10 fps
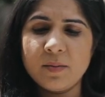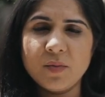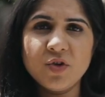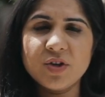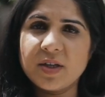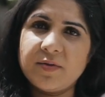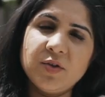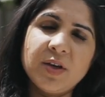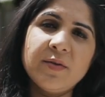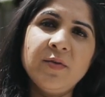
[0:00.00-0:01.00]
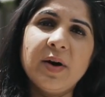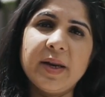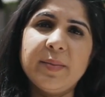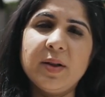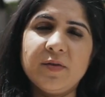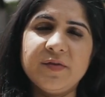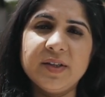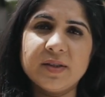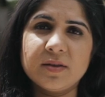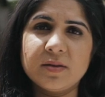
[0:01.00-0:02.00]
You just have to give 1 ml of
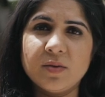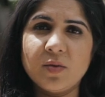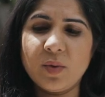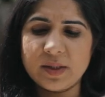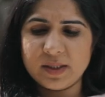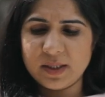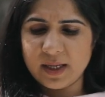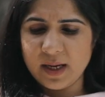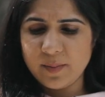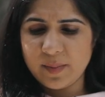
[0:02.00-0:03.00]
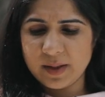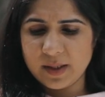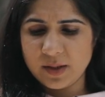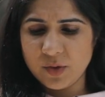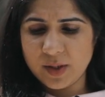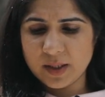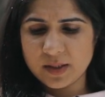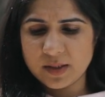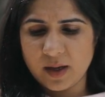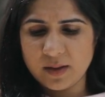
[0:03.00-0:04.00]
this once a day, but you can
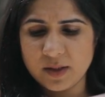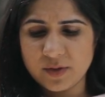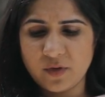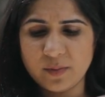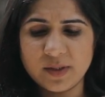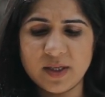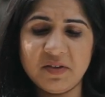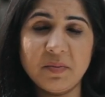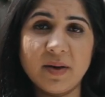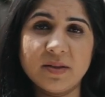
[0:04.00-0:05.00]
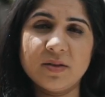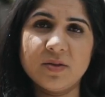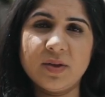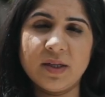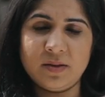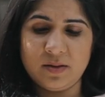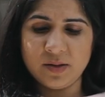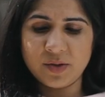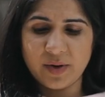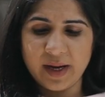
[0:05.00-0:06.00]
start this from 7 months, so that's
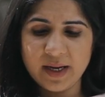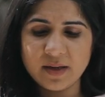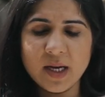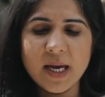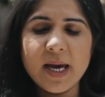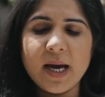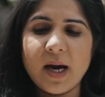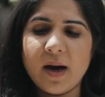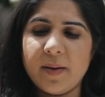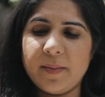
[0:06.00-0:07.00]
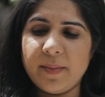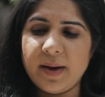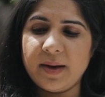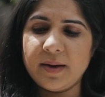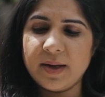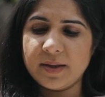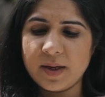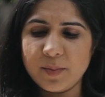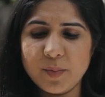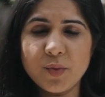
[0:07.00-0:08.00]
great. And it
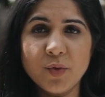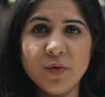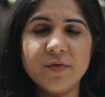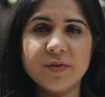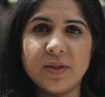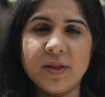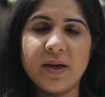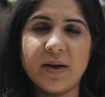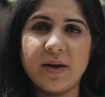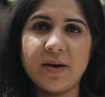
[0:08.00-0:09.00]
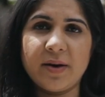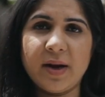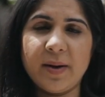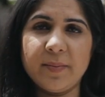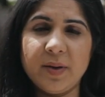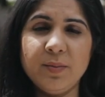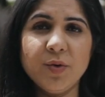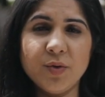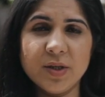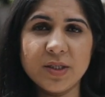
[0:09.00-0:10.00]
improves their
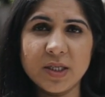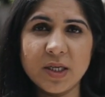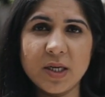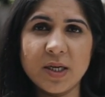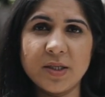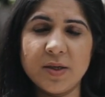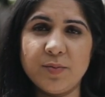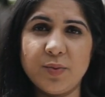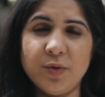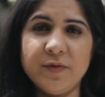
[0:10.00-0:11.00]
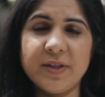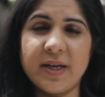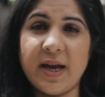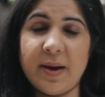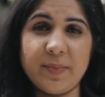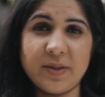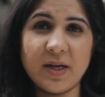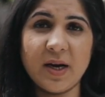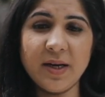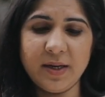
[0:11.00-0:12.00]
immunity, it improves their
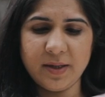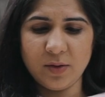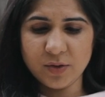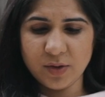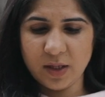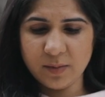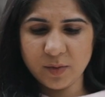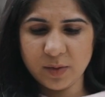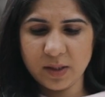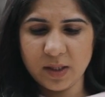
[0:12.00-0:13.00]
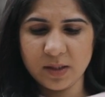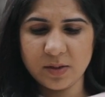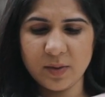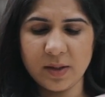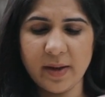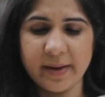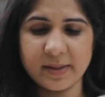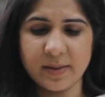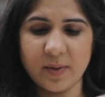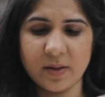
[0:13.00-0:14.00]
appetite. It also helps with kids with
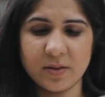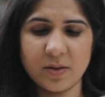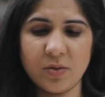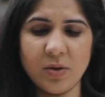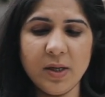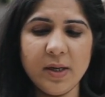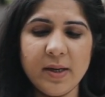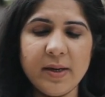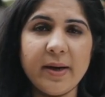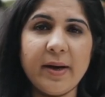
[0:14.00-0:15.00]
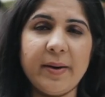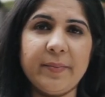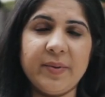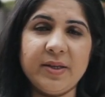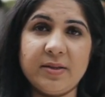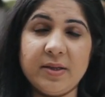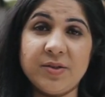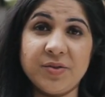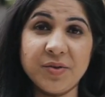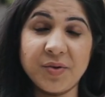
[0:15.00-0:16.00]
eczema, so
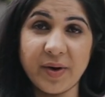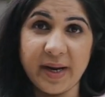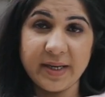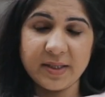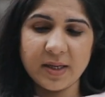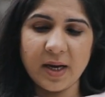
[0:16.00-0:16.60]
it's great.